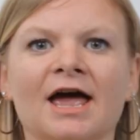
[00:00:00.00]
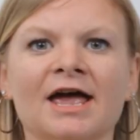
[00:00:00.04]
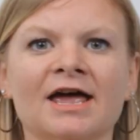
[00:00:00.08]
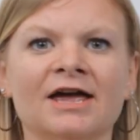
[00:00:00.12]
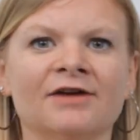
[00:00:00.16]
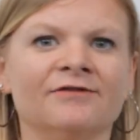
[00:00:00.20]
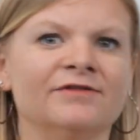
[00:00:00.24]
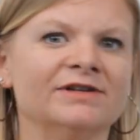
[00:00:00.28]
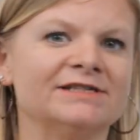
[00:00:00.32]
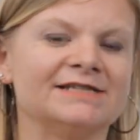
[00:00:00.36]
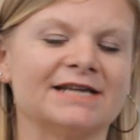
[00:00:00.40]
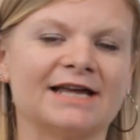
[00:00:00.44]

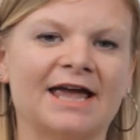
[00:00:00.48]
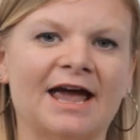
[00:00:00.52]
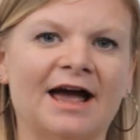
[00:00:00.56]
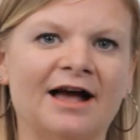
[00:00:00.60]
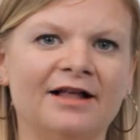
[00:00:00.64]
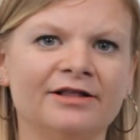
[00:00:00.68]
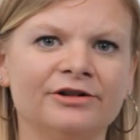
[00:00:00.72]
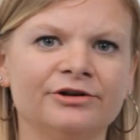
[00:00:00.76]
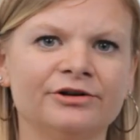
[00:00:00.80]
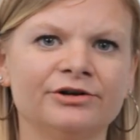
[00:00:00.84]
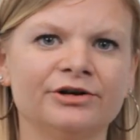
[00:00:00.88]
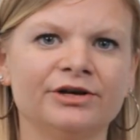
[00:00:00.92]
If it's a
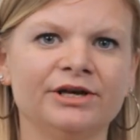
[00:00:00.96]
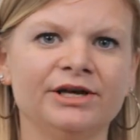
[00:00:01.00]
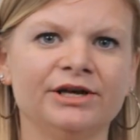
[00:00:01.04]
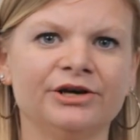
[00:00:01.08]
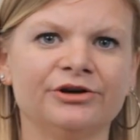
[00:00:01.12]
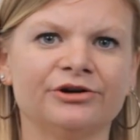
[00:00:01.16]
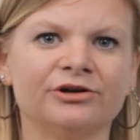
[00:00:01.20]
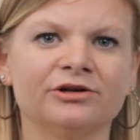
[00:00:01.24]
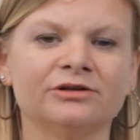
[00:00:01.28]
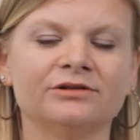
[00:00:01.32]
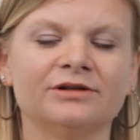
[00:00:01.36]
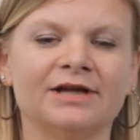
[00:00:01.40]
calendar
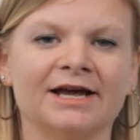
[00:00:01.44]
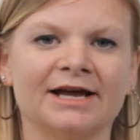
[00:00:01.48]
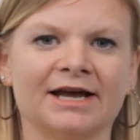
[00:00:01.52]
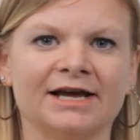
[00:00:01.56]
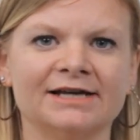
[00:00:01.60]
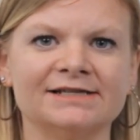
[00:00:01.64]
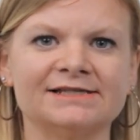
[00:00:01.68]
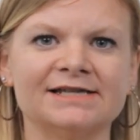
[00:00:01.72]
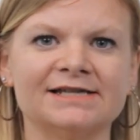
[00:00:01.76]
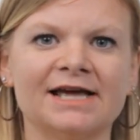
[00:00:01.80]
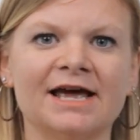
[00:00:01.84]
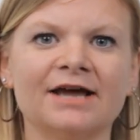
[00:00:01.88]
year, like
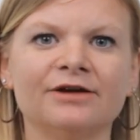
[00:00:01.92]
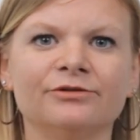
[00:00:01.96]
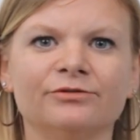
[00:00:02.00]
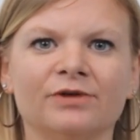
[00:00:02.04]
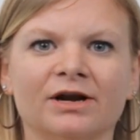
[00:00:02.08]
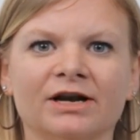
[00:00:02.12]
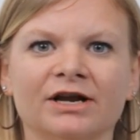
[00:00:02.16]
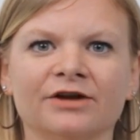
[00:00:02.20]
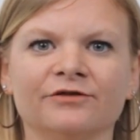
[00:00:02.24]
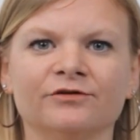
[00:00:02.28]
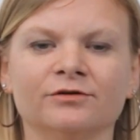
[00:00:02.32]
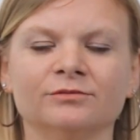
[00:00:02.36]
I said,
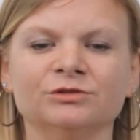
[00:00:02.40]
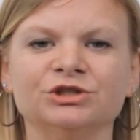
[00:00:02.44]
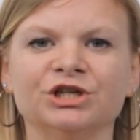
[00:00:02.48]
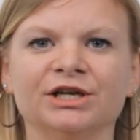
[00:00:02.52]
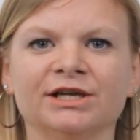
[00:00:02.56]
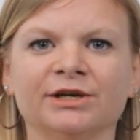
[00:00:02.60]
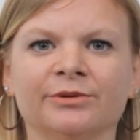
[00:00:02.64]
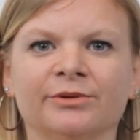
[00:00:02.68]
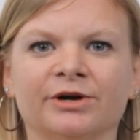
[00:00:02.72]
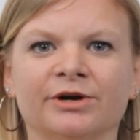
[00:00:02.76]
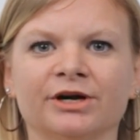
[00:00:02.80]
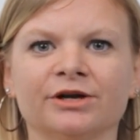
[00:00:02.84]
running from
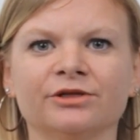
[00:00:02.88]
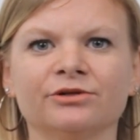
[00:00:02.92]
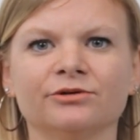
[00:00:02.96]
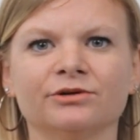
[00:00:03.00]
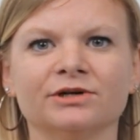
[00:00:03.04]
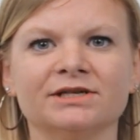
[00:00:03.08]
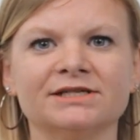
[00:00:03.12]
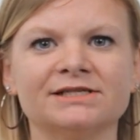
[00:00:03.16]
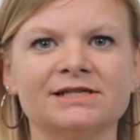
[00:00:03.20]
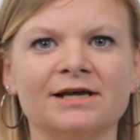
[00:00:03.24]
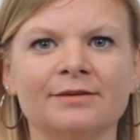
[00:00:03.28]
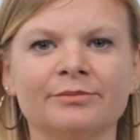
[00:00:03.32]
January through
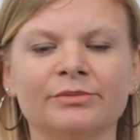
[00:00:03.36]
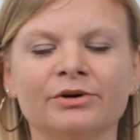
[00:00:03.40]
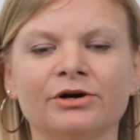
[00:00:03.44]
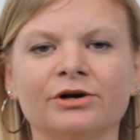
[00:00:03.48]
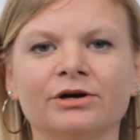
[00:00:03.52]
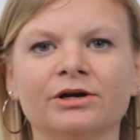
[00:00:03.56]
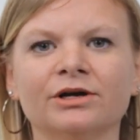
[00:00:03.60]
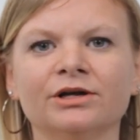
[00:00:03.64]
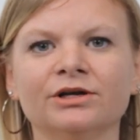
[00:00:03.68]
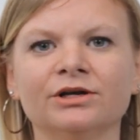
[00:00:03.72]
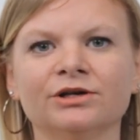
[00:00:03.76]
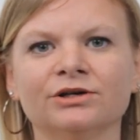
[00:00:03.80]

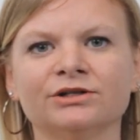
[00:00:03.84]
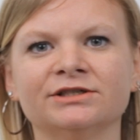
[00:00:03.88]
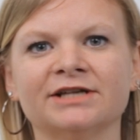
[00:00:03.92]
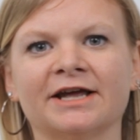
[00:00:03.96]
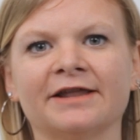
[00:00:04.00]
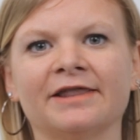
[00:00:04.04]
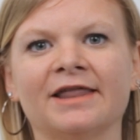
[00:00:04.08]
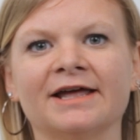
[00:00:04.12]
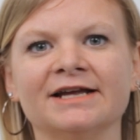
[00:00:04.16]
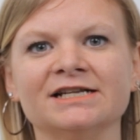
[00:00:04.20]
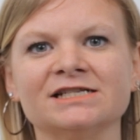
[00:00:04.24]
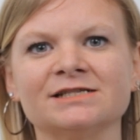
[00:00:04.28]
December, your
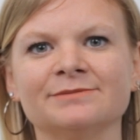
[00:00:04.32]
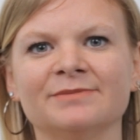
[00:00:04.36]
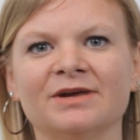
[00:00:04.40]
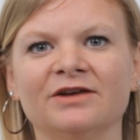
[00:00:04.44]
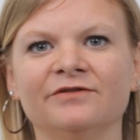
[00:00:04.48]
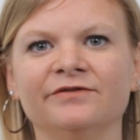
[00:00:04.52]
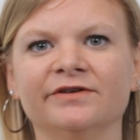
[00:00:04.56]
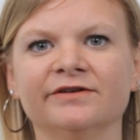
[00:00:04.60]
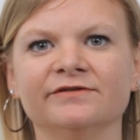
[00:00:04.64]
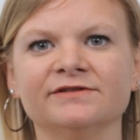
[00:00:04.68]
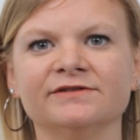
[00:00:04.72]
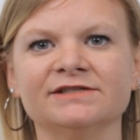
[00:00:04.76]
deadline's May
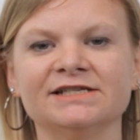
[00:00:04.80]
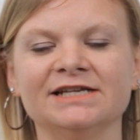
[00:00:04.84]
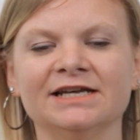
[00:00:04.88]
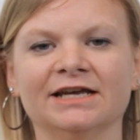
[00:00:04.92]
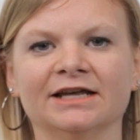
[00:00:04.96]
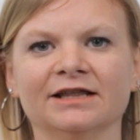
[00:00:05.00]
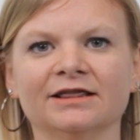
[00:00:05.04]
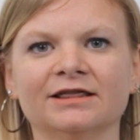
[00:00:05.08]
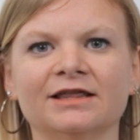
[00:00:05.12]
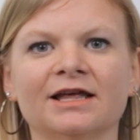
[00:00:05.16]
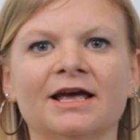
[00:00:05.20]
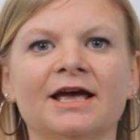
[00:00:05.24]

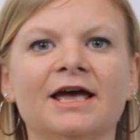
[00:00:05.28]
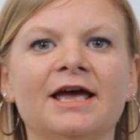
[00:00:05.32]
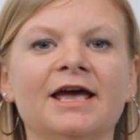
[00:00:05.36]
15th.